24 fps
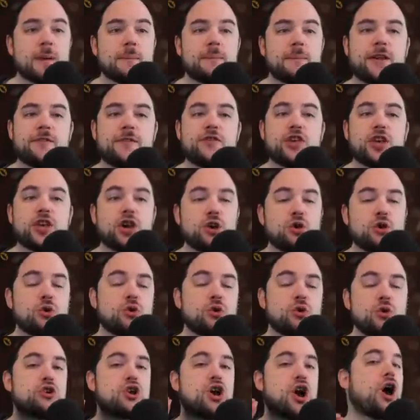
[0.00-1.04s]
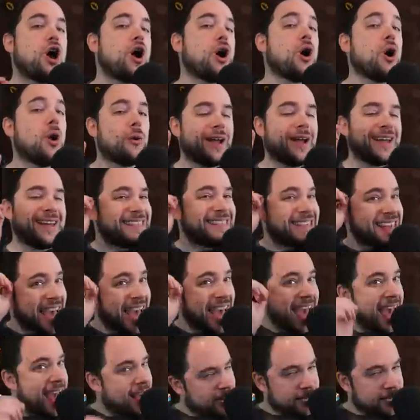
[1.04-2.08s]
But if you go in the
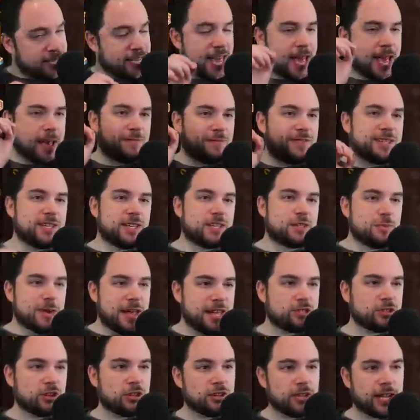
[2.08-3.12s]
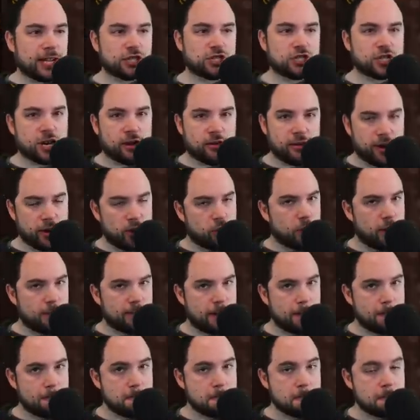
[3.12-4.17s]
end game to dismantle legendary
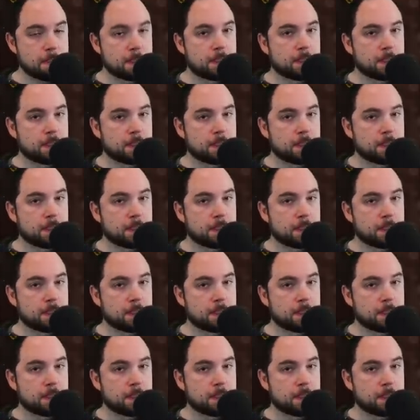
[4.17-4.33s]
equipment,